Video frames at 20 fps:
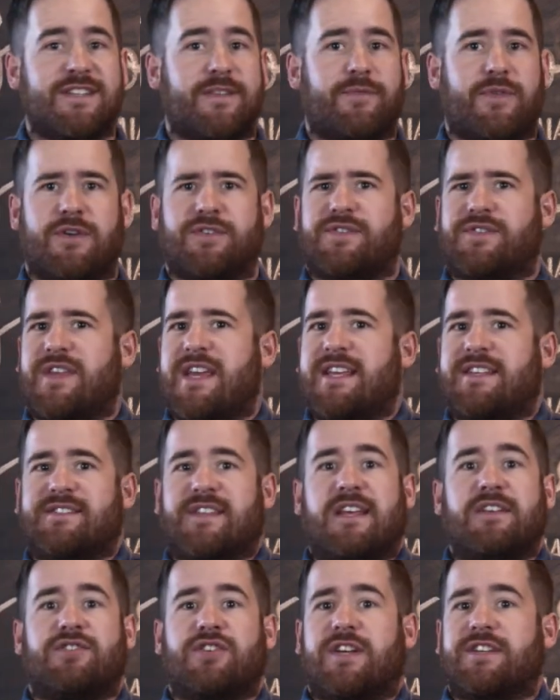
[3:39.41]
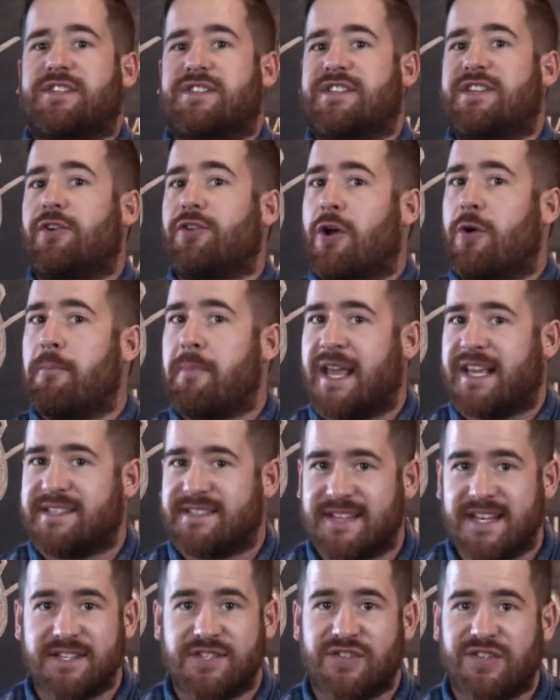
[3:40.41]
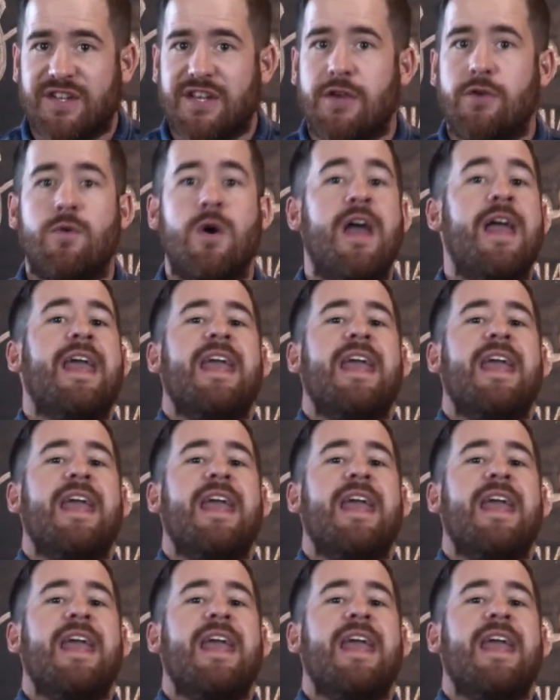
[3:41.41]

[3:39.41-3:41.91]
if there's things that just still don't make sense to you,